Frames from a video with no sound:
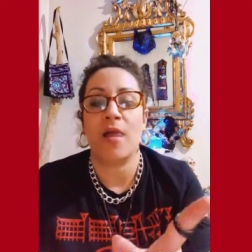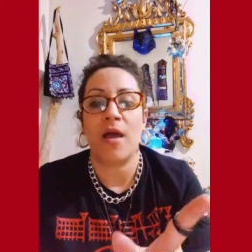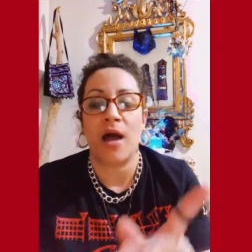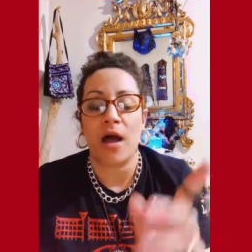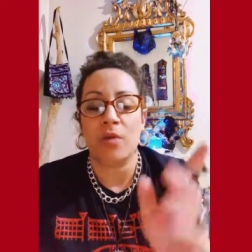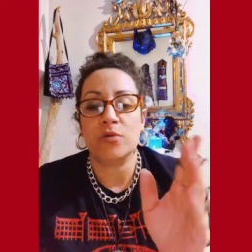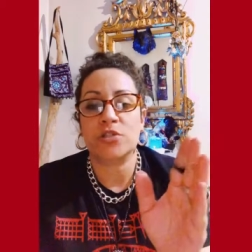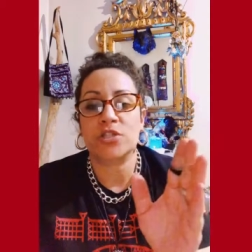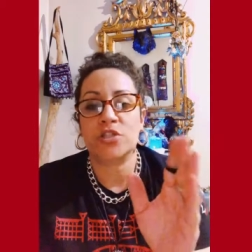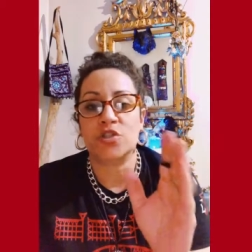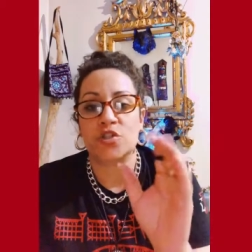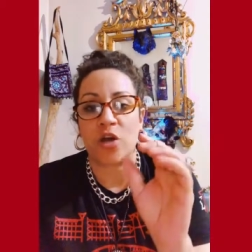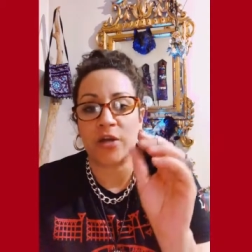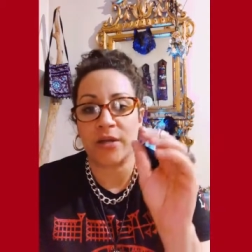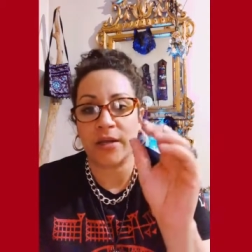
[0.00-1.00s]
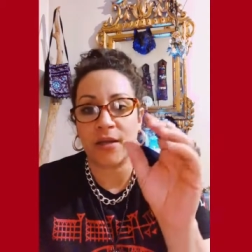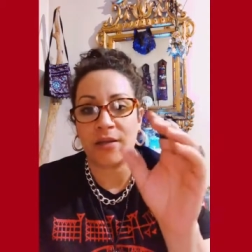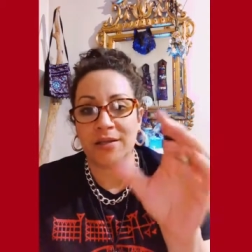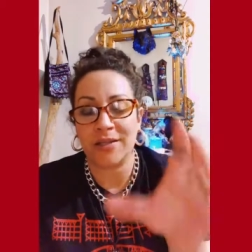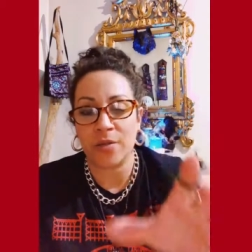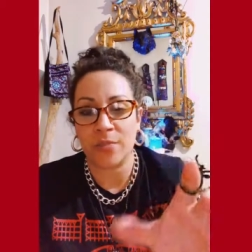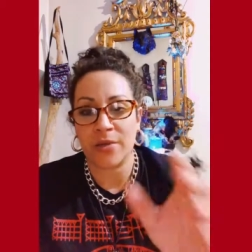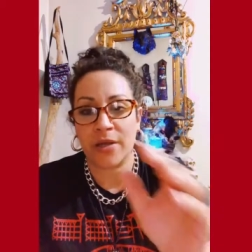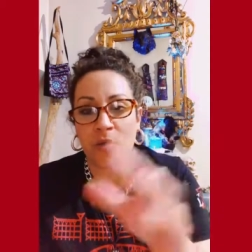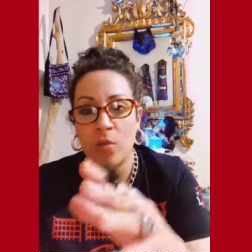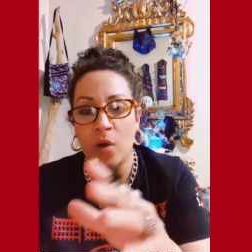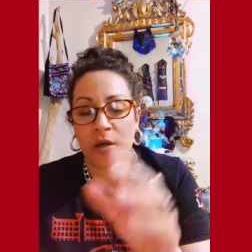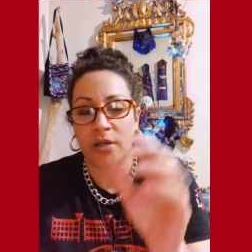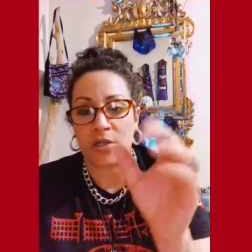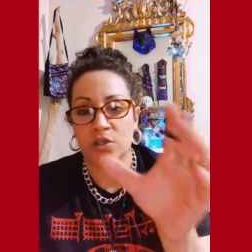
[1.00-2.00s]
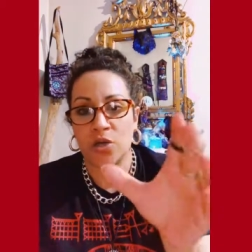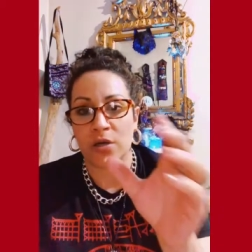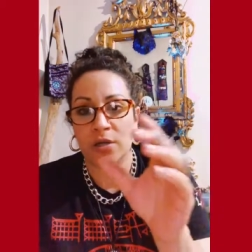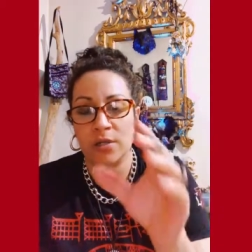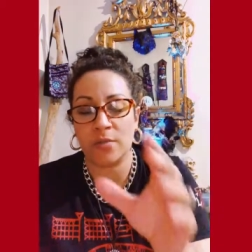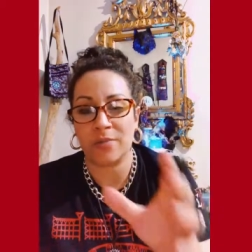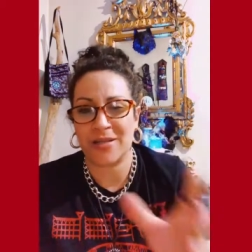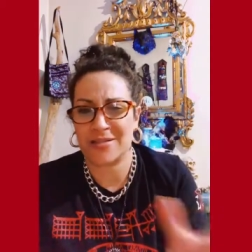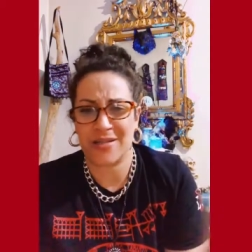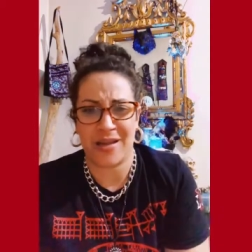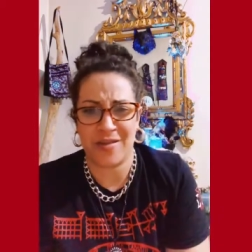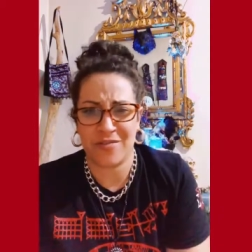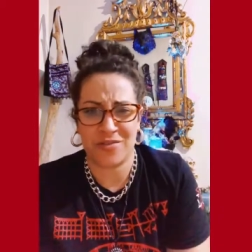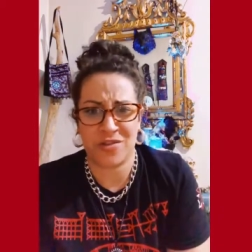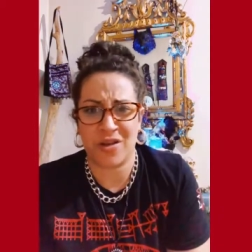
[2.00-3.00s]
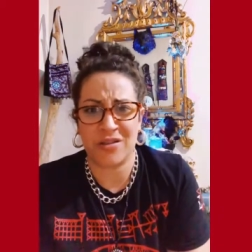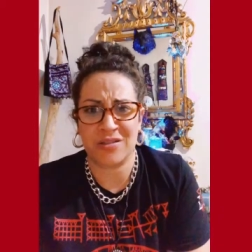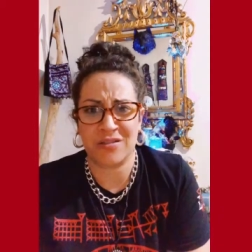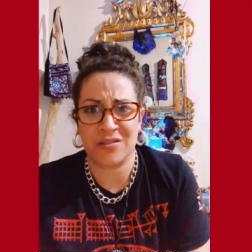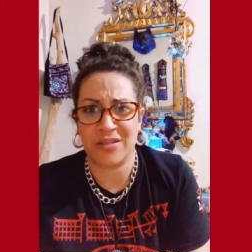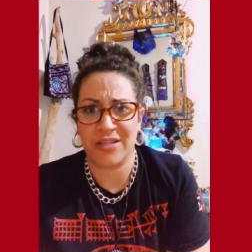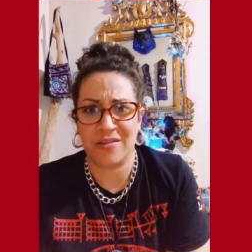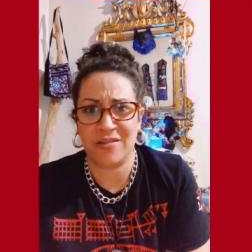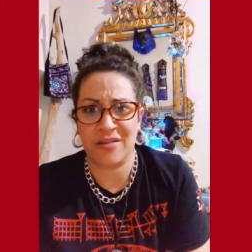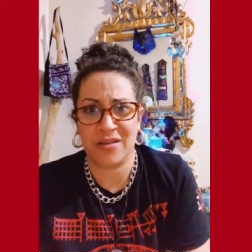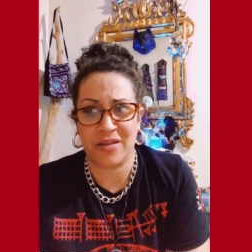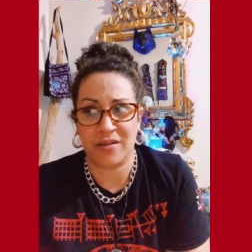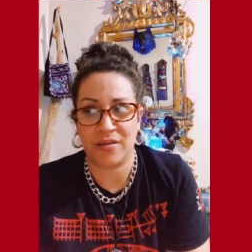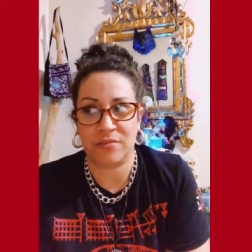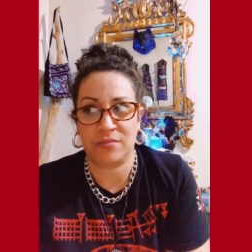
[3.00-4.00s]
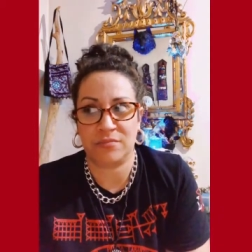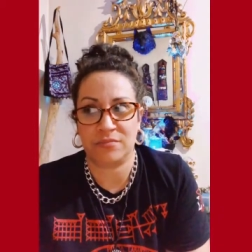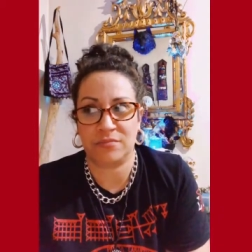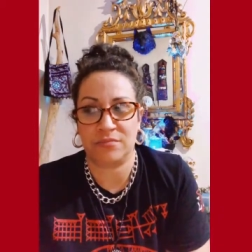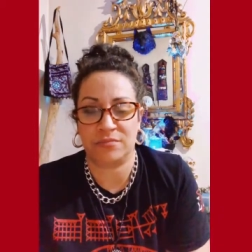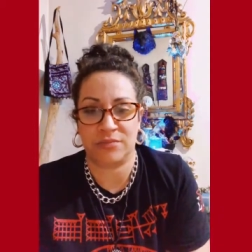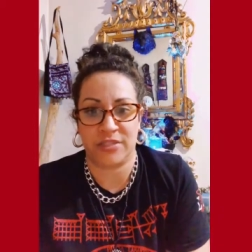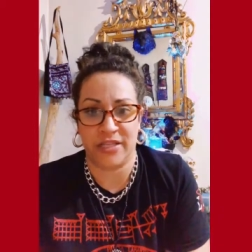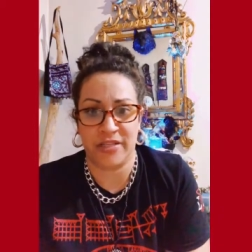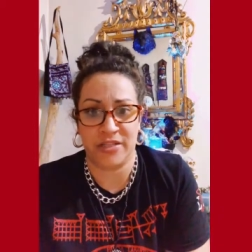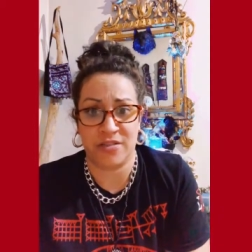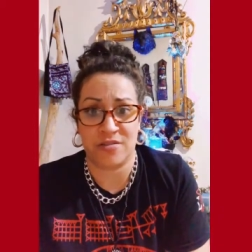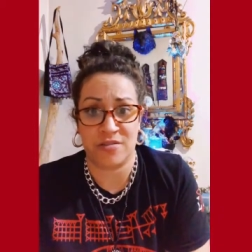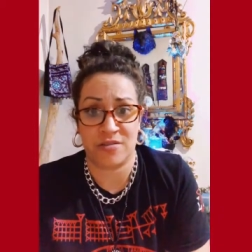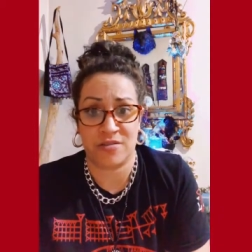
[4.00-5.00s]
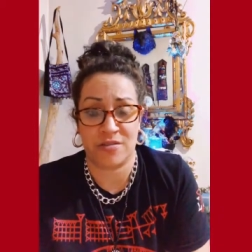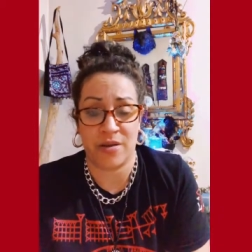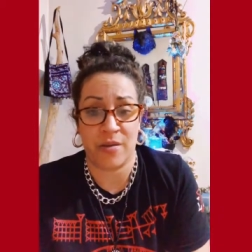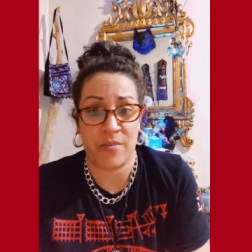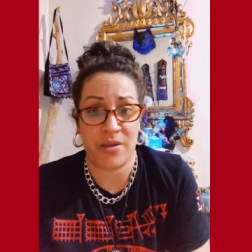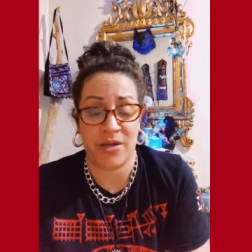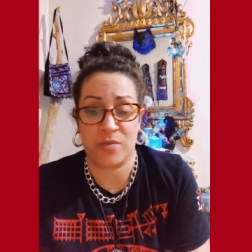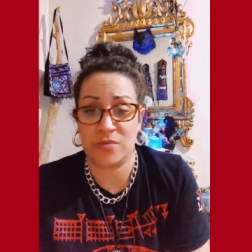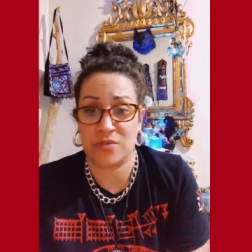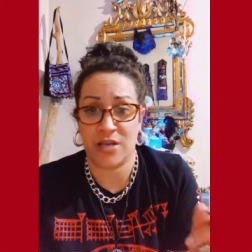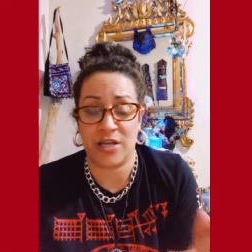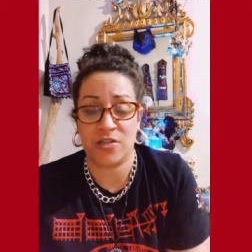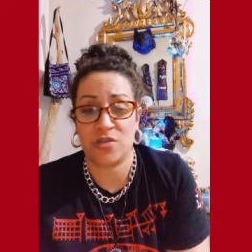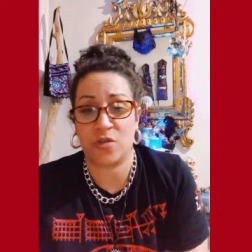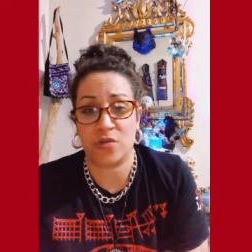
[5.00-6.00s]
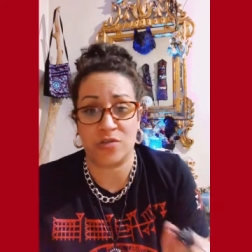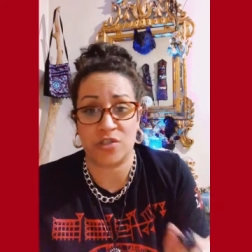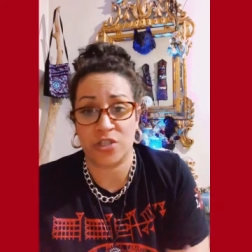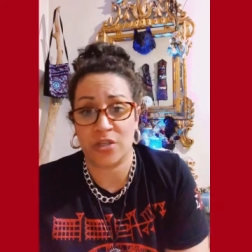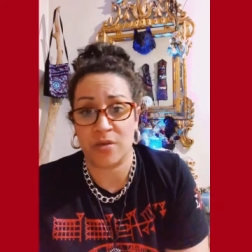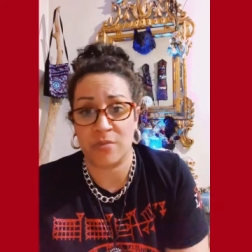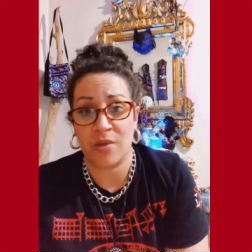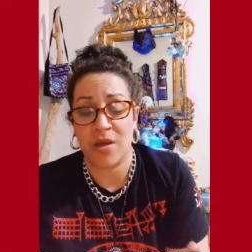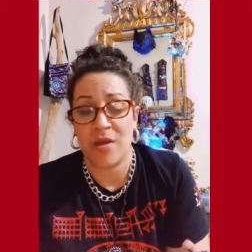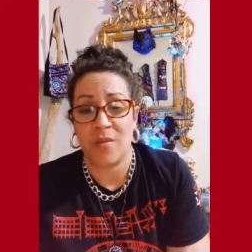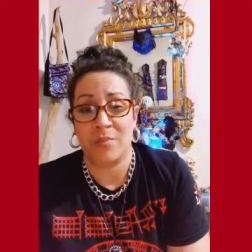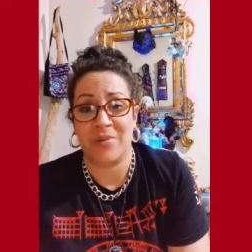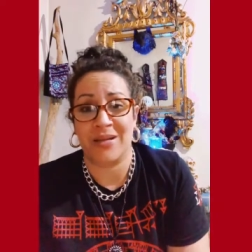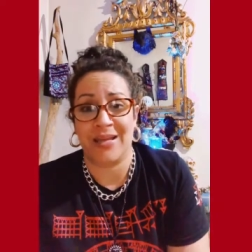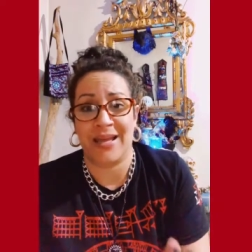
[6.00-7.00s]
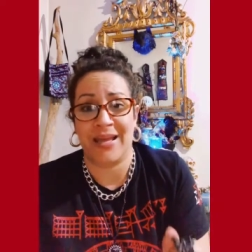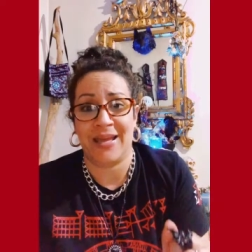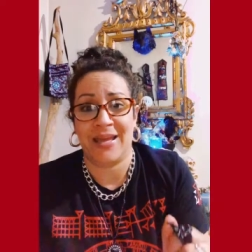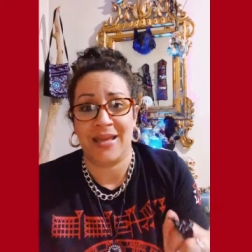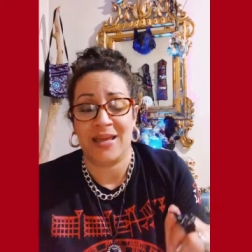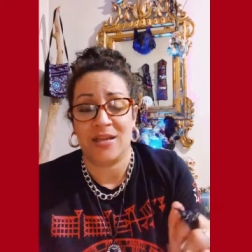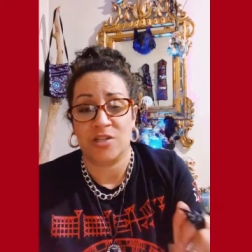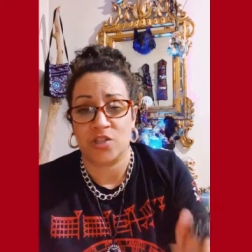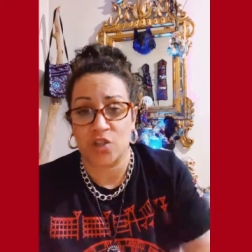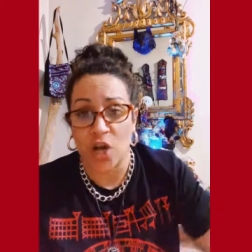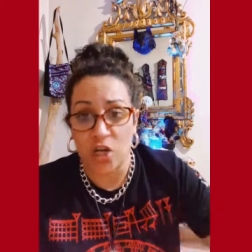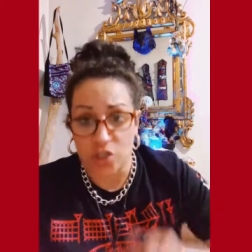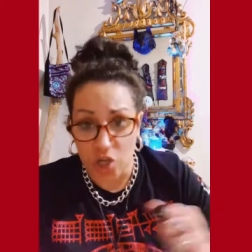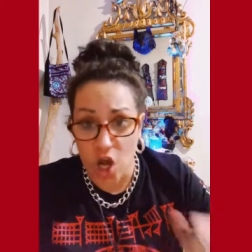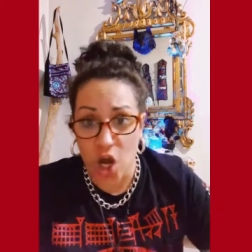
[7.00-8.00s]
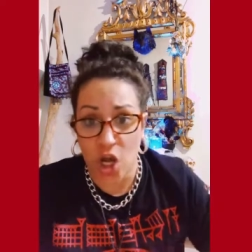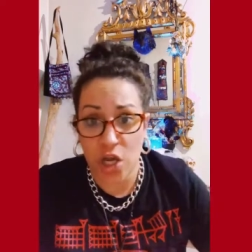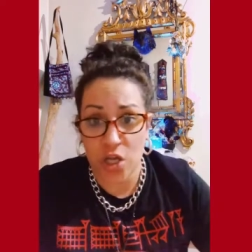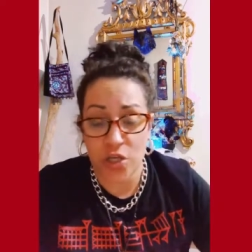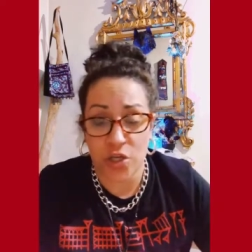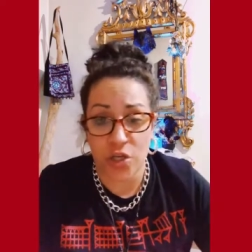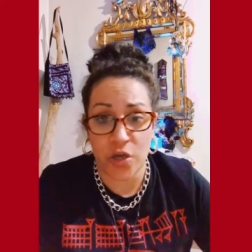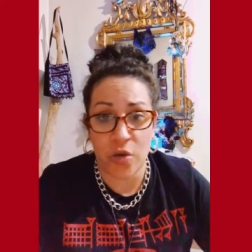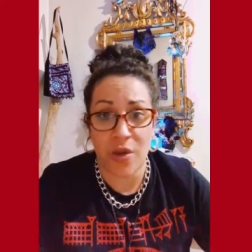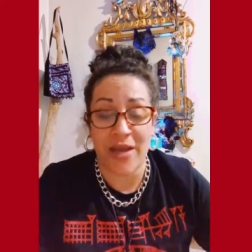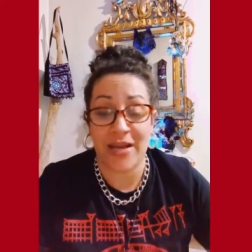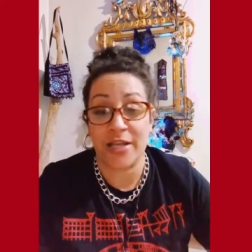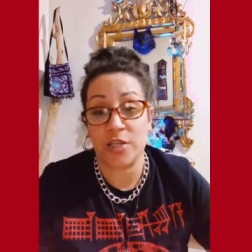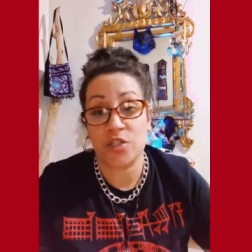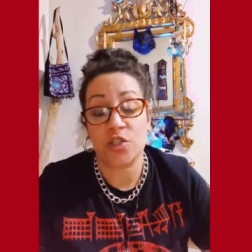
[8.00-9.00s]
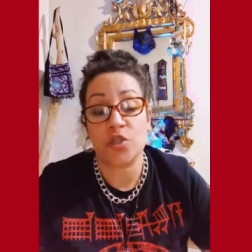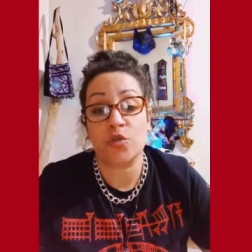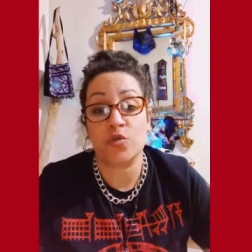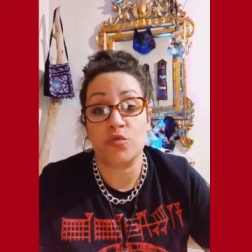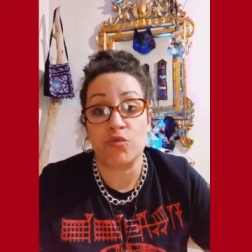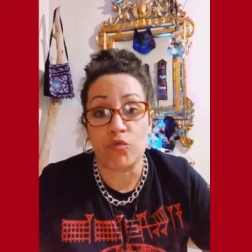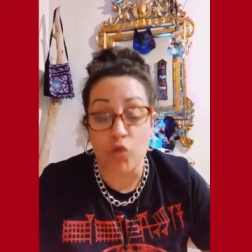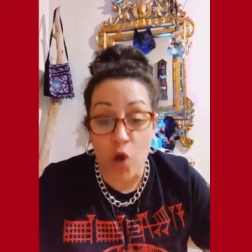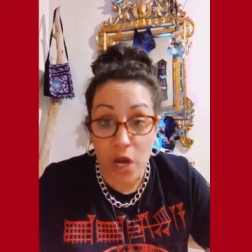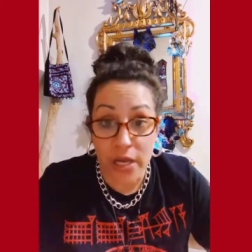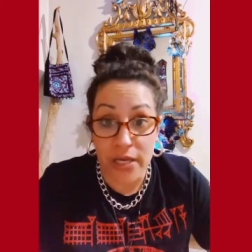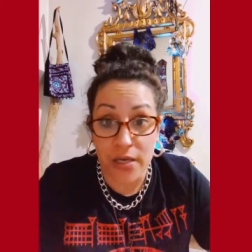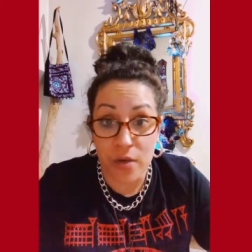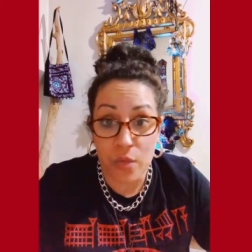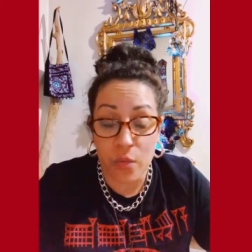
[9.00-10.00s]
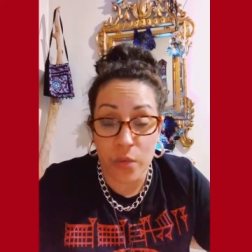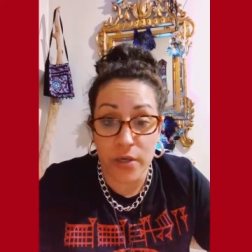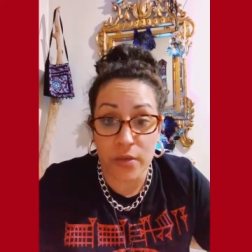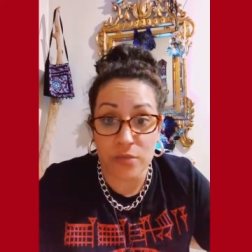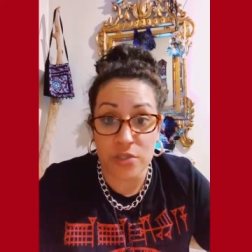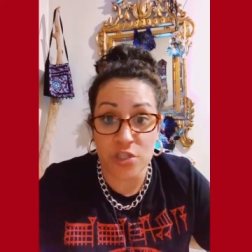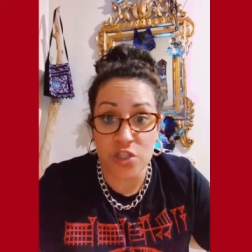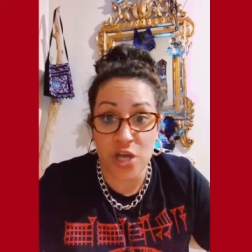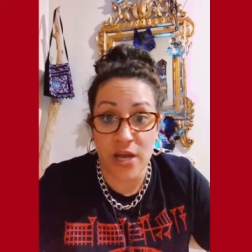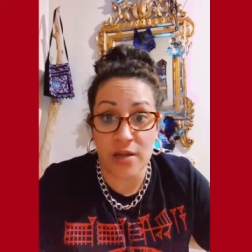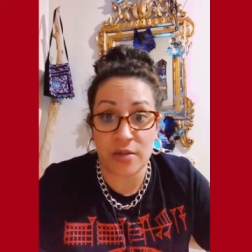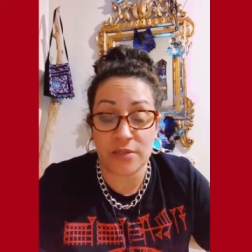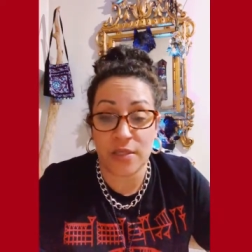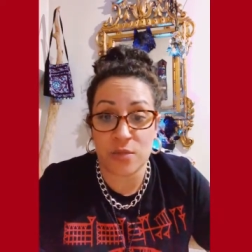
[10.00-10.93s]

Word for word: I was just jogging a little bit and walking, jogging because I haven't jogged in, in, 10 years. I mean, I was I used to go to the gym, but like jog jog, you know, and I used to run when I was a child.